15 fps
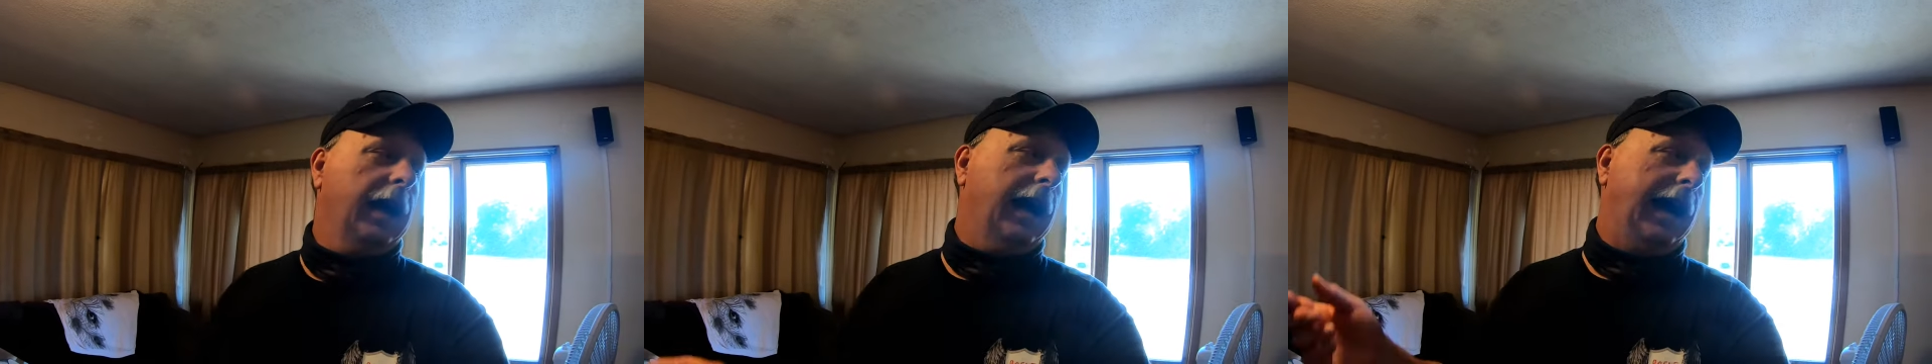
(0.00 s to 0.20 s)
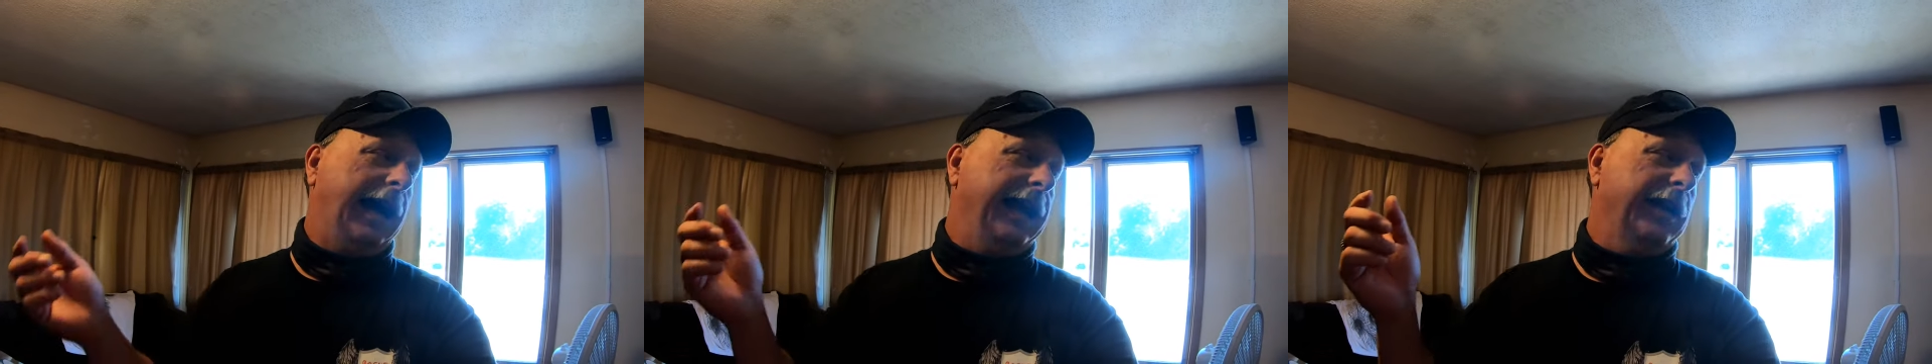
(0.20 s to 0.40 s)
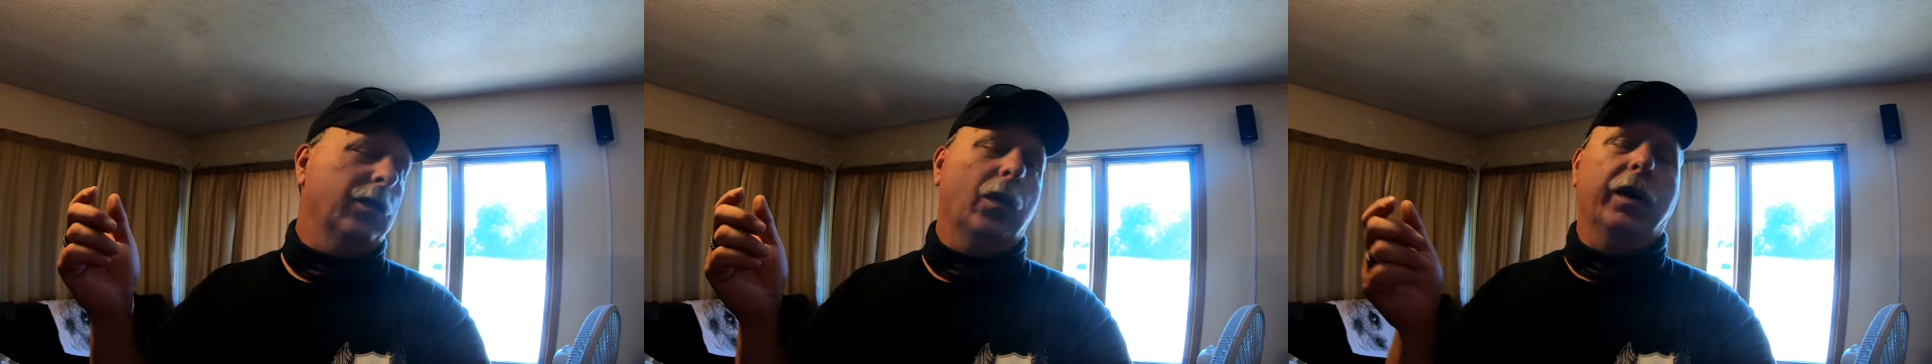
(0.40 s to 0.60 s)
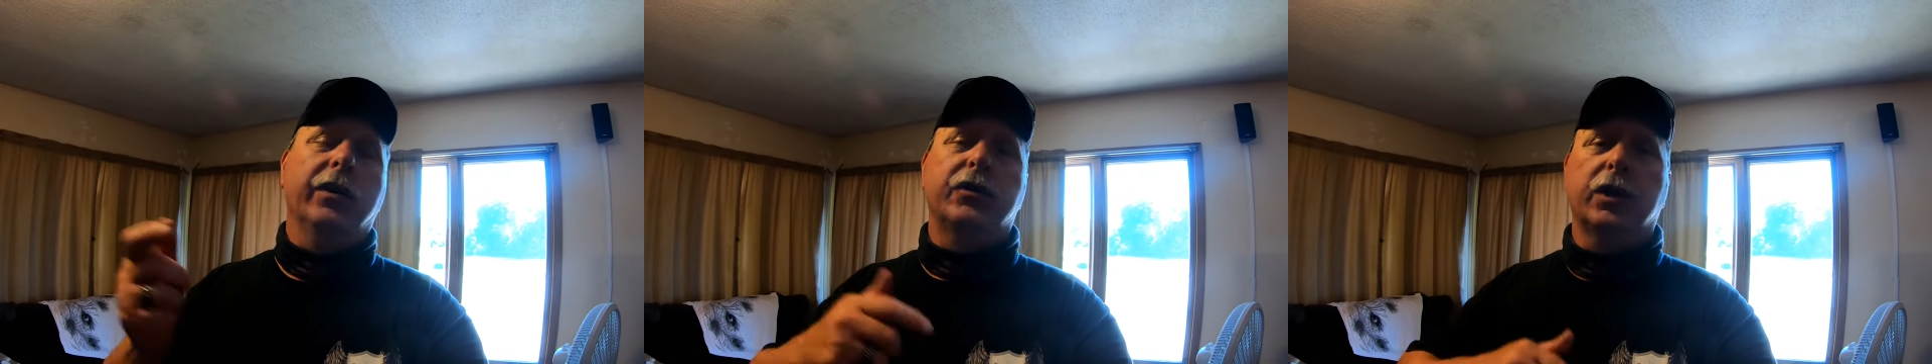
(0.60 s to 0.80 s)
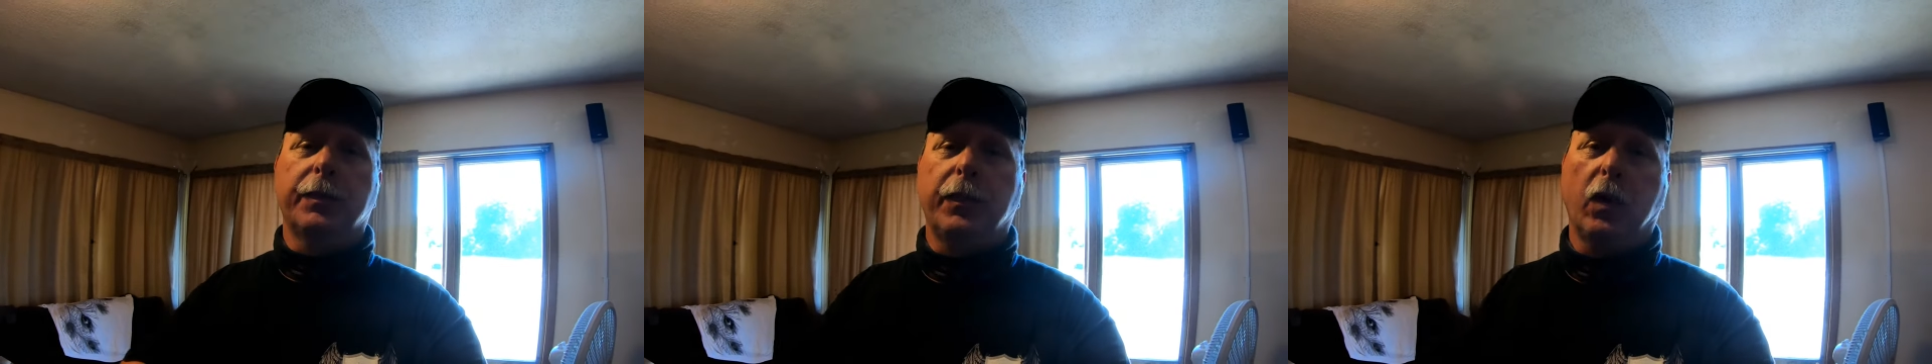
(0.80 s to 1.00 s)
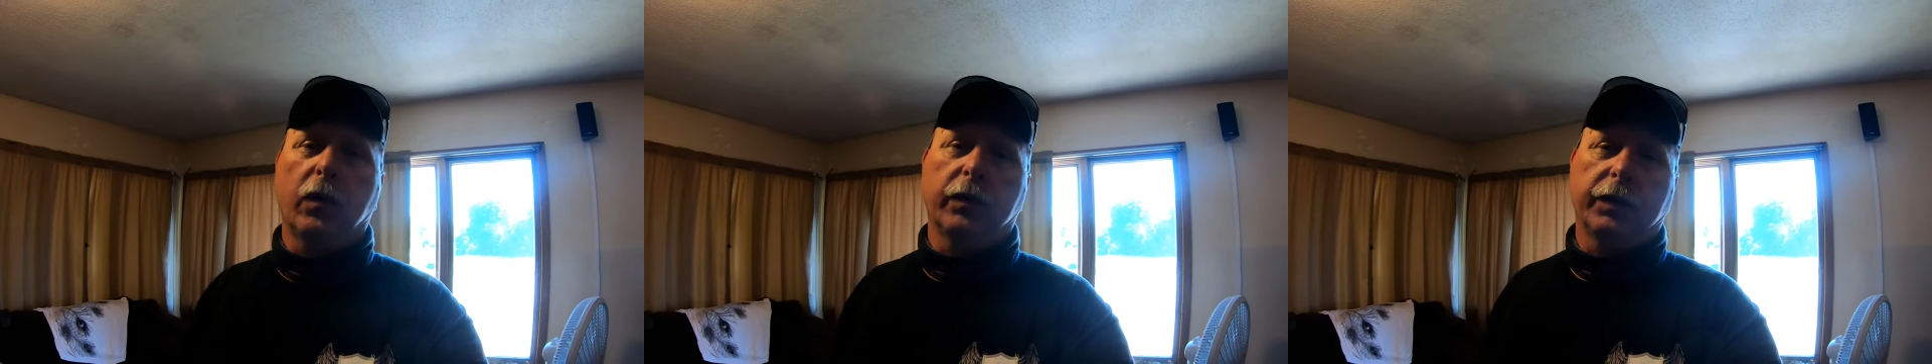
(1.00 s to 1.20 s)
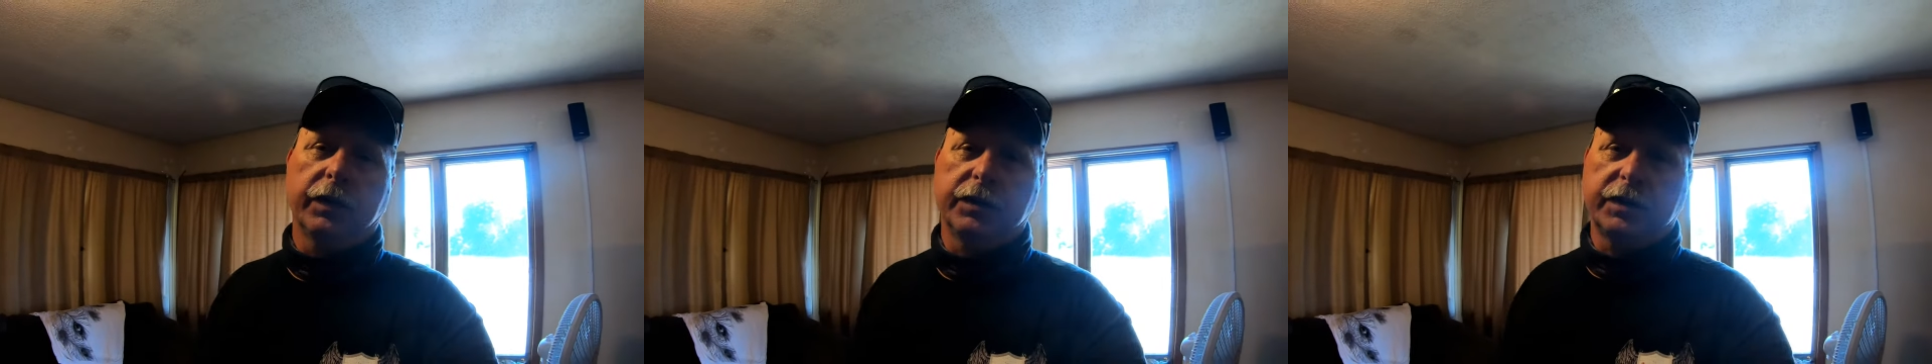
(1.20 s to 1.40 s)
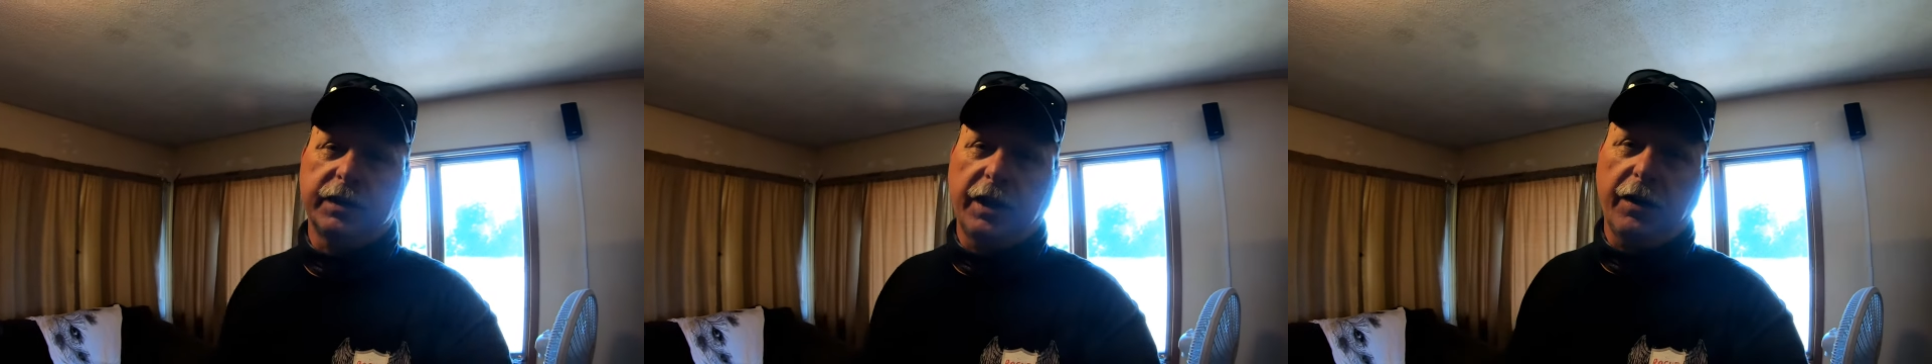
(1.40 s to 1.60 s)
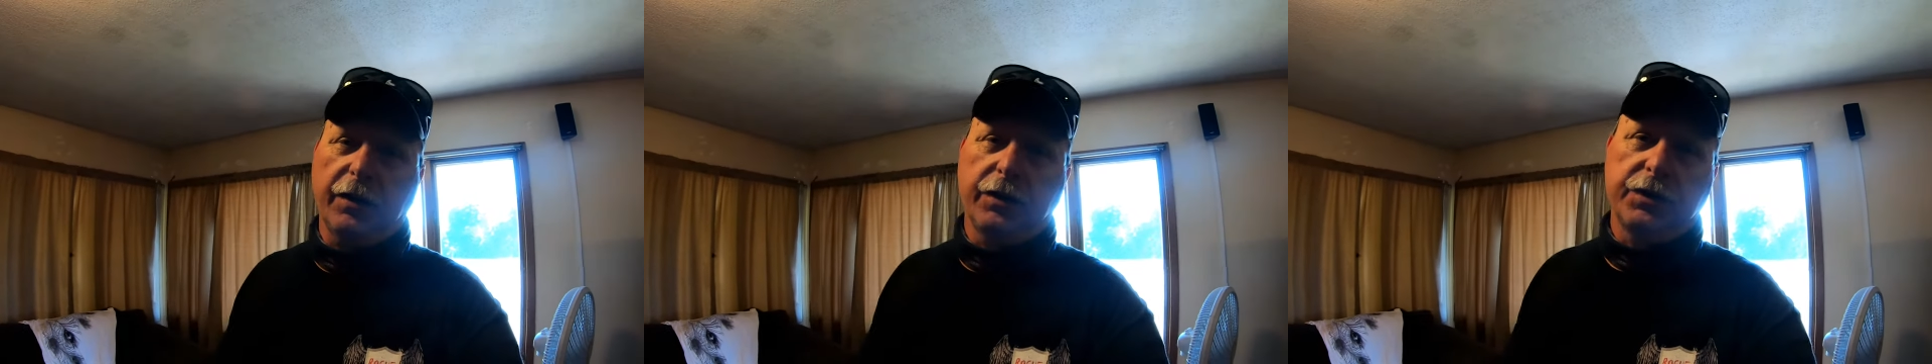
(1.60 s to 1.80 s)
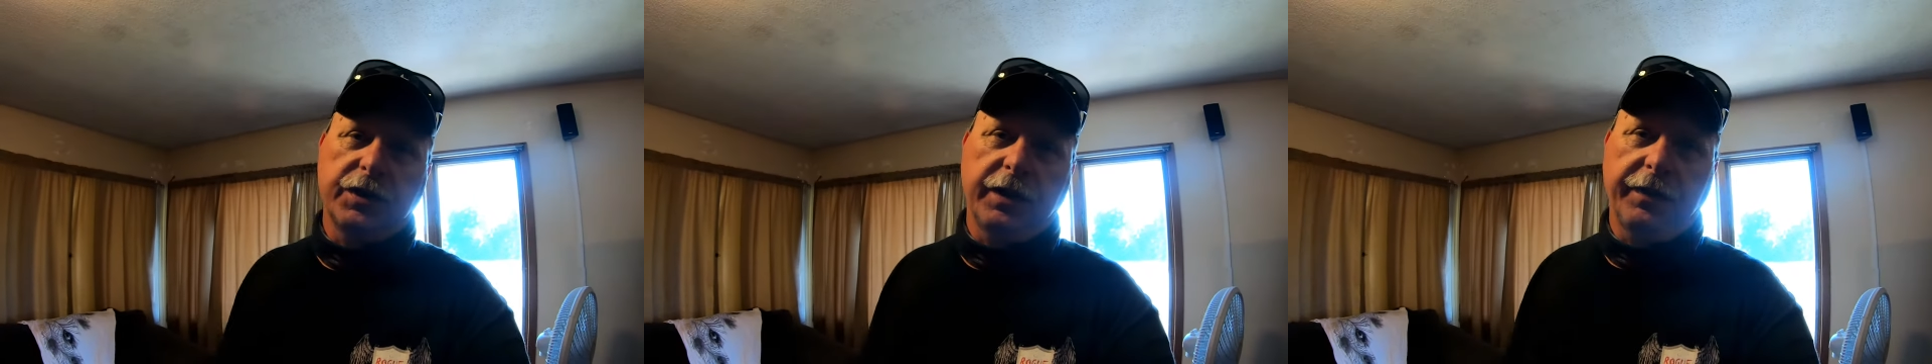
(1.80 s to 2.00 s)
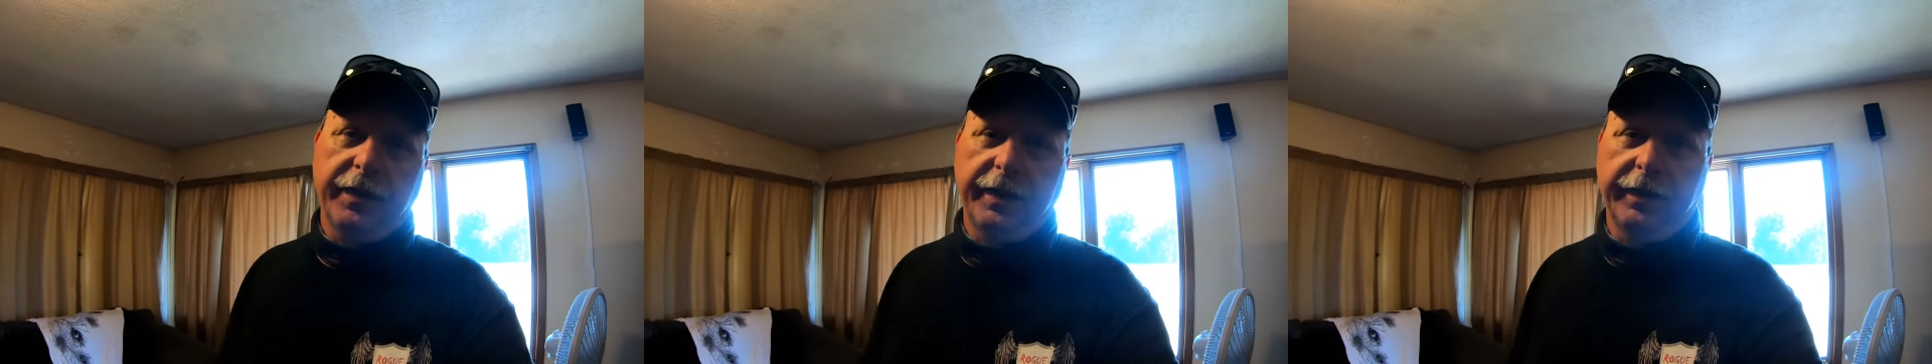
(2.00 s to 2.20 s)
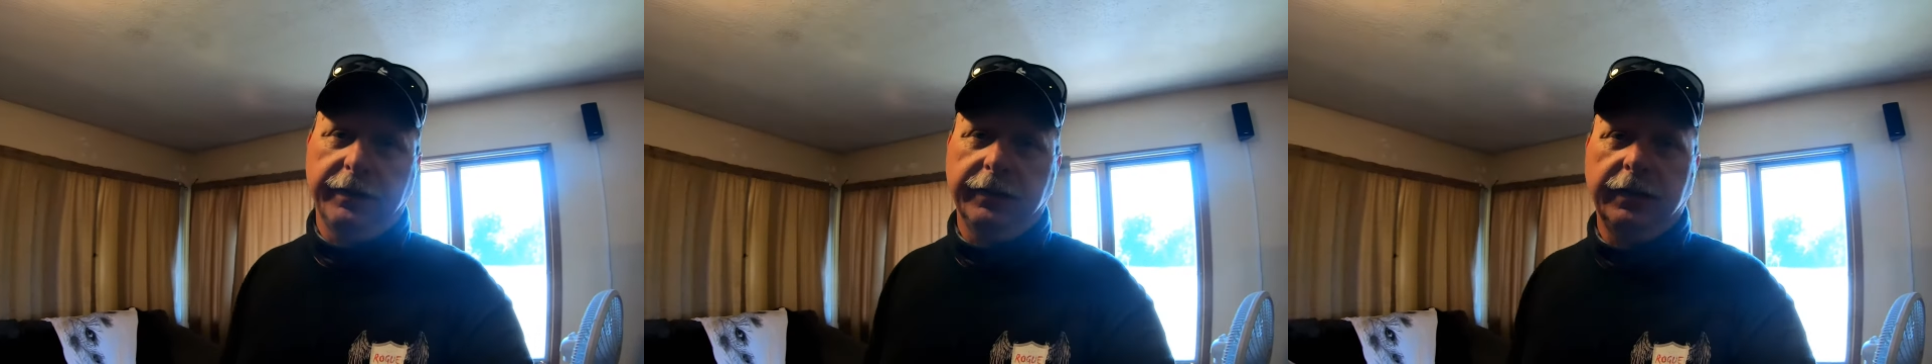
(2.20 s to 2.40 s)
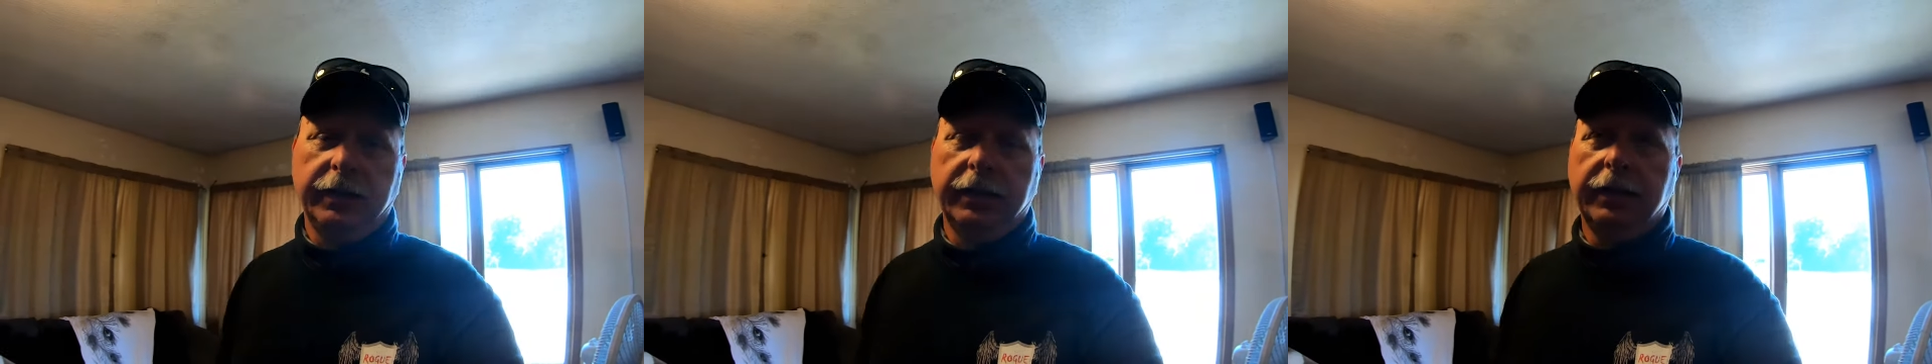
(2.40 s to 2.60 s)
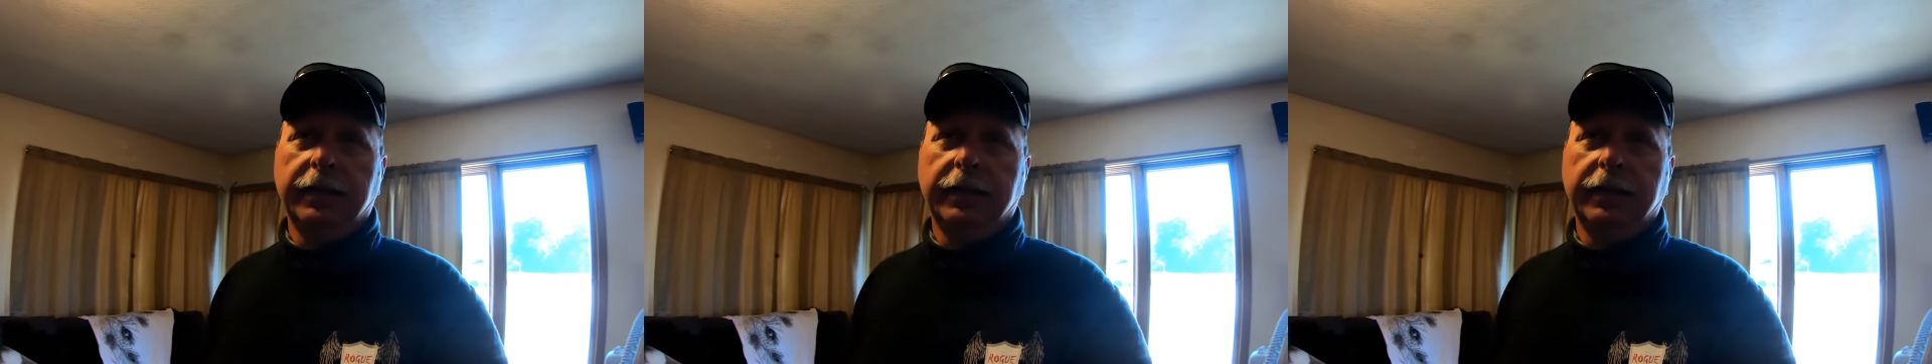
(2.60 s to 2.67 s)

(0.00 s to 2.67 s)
I didn't want to trip over the stairs and then,